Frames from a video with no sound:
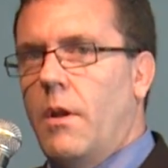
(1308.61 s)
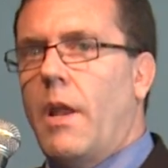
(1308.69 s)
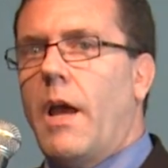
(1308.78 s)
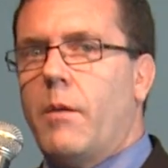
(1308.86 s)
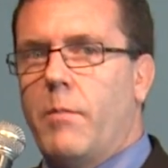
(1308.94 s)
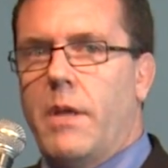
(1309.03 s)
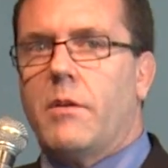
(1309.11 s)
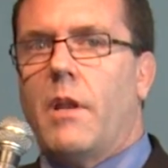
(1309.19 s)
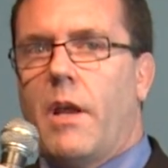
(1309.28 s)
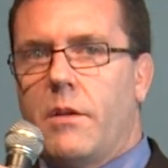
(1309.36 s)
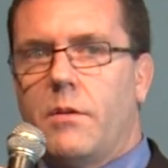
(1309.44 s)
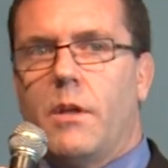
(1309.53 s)
like
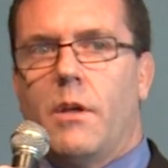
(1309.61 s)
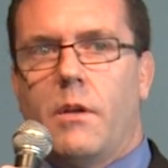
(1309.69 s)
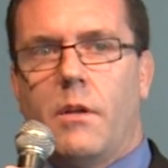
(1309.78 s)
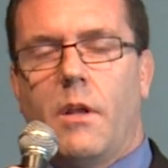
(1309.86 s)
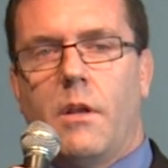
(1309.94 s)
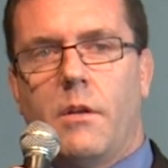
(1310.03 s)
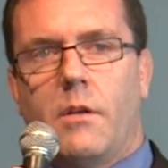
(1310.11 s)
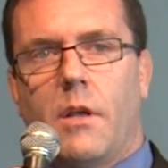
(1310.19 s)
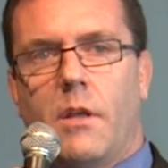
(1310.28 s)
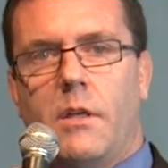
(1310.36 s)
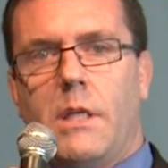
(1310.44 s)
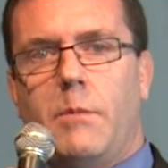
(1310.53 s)
mentalizing and
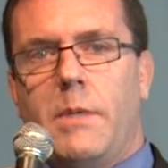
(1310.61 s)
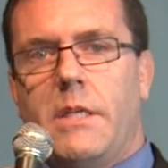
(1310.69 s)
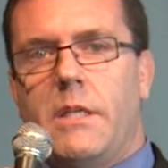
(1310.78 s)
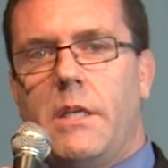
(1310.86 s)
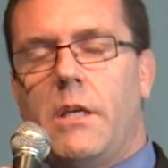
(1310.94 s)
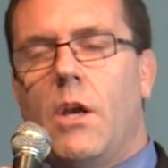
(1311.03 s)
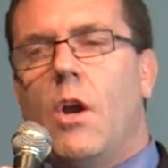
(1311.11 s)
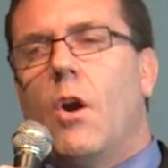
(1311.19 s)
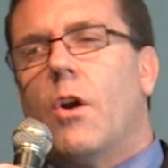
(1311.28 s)
DBT,